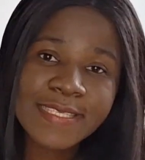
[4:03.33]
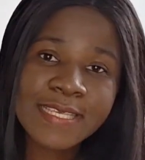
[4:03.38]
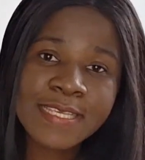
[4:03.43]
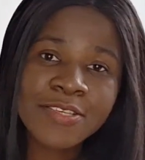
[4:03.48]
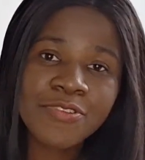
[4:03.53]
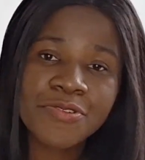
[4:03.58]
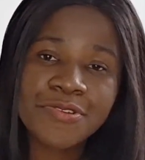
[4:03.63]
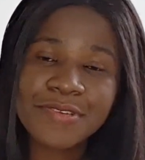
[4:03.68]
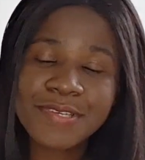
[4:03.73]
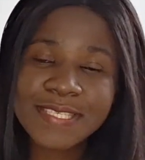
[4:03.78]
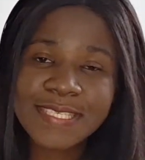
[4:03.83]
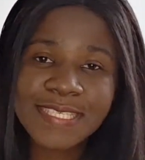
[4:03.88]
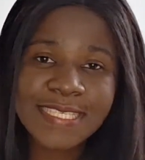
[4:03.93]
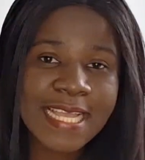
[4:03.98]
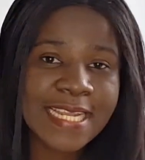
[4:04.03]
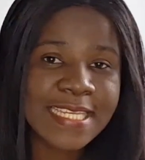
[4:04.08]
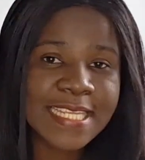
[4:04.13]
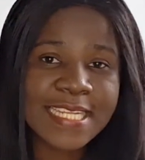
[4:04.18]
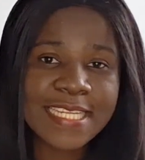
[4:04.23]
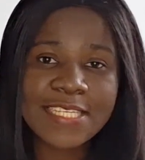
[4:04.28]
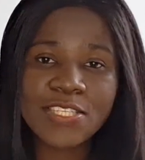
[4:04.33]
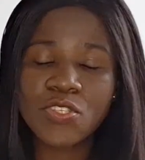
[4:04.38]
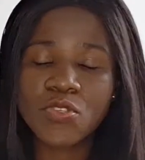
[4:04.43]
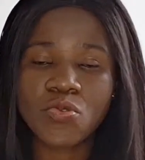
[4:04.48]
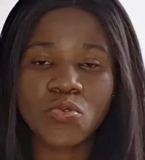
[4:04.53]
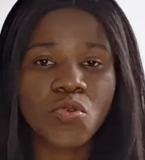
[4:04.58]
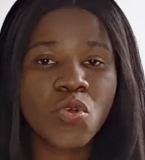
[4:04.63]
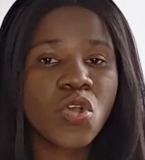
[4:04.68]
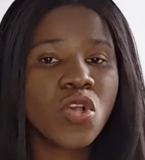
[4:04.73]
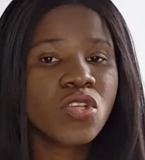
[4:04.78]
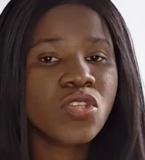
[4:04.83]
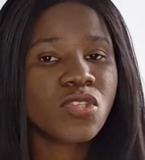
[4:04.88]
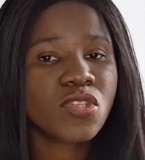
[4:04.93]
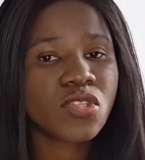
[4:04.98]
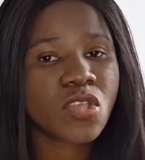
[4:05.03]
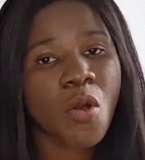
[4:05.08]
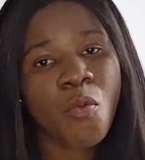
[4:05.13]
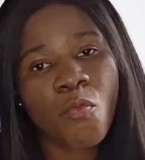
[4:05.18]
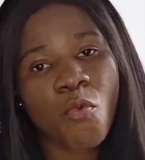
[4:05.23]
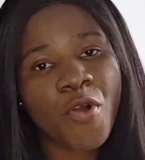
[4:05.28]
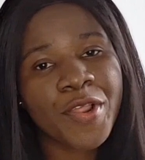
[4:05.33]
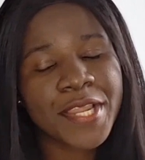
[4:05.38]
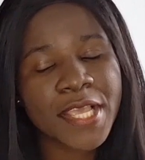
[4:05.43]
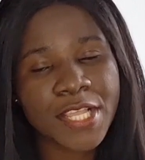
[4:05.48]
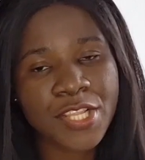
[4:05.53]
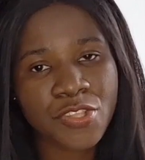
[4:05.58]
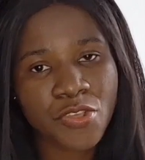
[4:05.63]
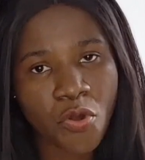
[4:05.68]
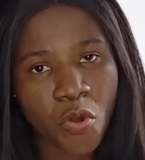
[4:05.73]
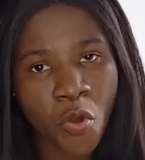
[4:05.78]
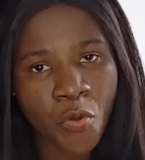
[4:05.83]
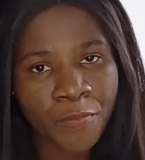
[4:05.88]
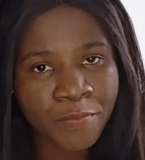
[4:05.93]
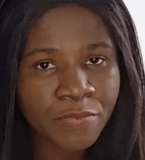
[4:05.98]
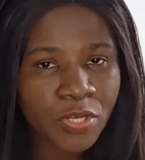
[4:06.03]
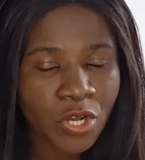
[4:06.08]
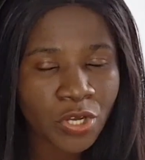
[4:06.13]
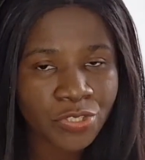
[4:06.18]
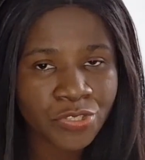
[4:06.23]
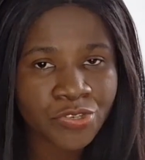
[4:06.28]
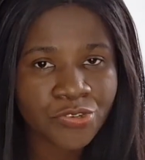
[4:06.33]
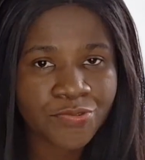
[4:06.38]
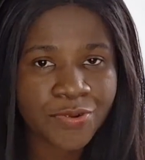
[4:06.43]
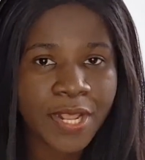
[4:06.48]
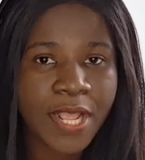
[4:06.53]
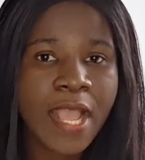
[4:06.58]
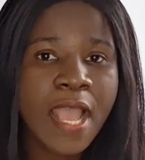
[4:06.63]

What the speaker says: you're not sending it to someone in your home country.